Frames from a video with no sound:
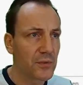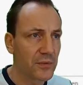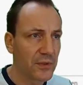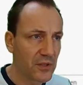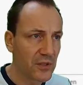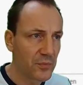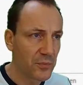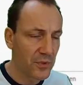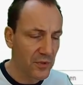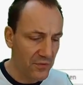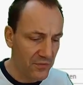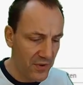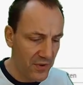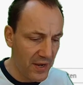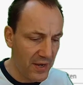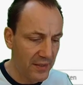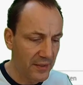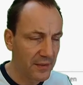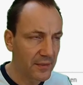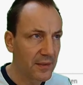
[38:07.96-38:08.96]
has
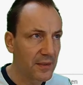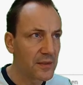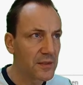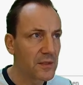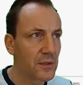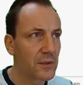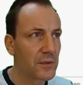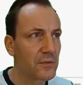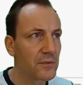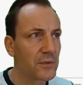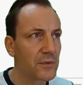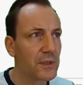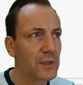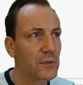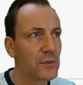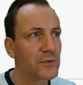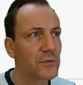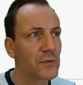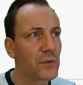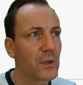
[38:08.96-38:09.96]
provided. So if we
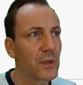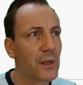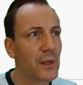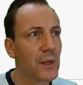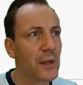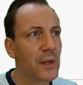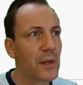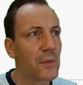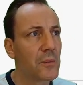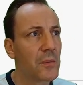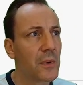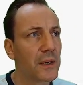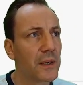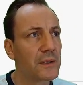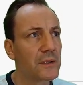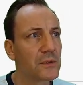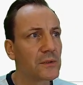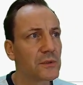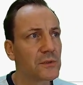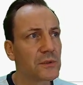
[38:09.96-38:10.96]
look for
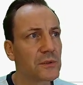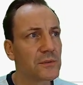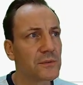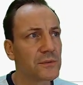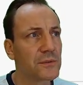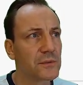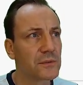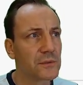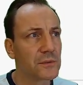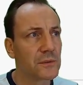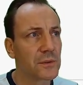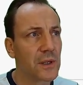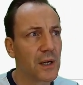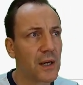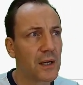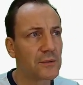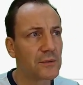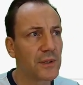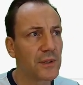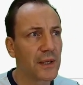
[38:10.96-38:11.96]
Microsoft
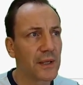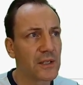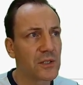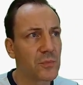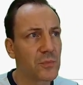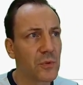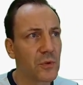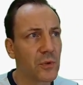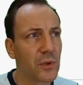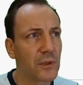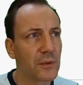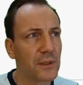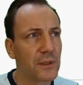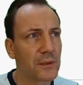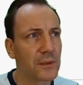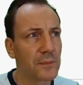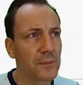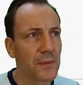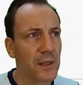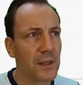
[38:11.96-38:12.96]
Graph
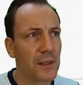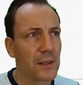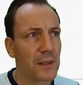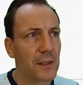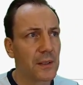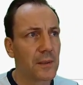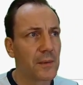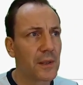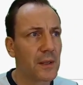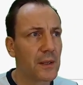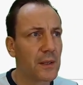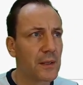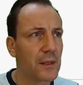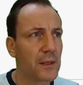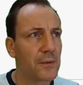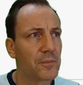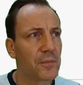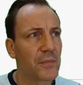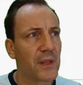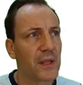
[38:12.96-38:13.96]
Explorer
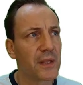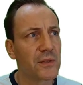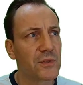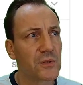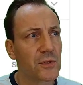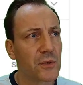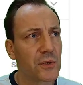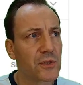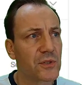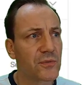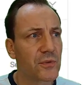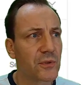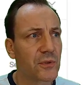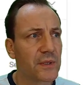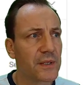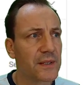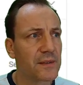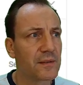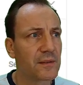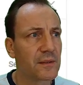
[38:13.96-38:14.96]
and search for
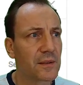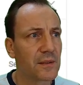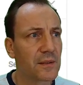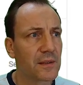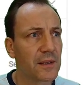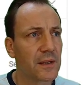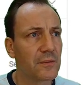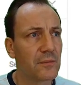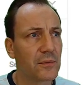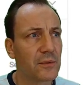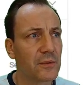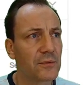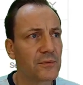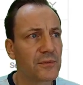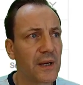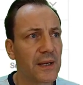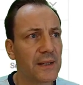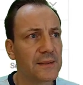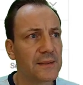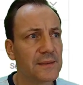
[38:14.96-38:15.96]
it, then we'll
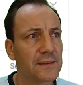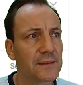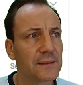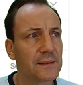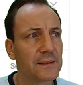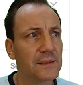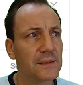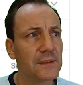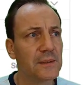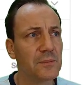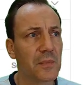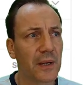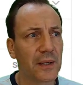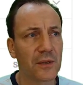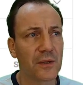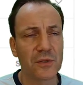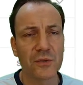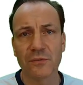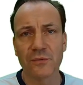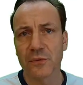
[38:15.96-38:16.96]
find the
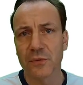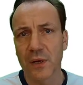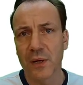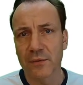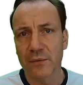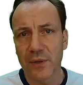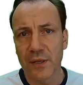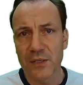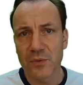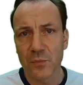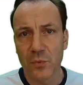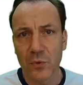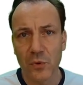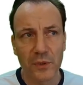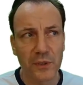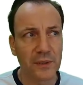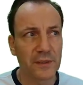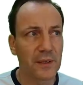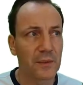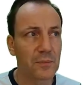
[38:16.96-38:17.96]
Microsoft Graph
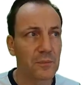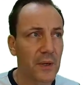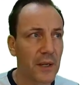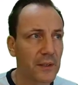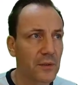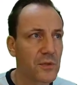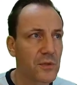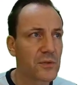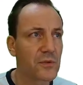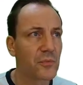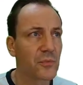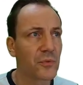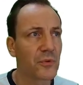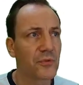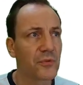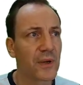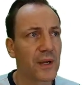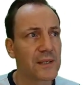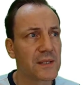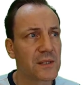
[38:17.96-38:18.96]
Explorer that Microsoft
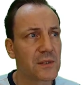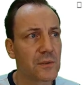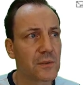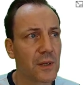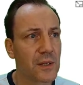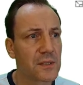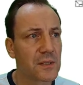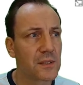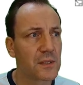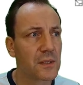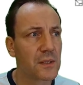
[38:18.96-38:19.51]
provides to us.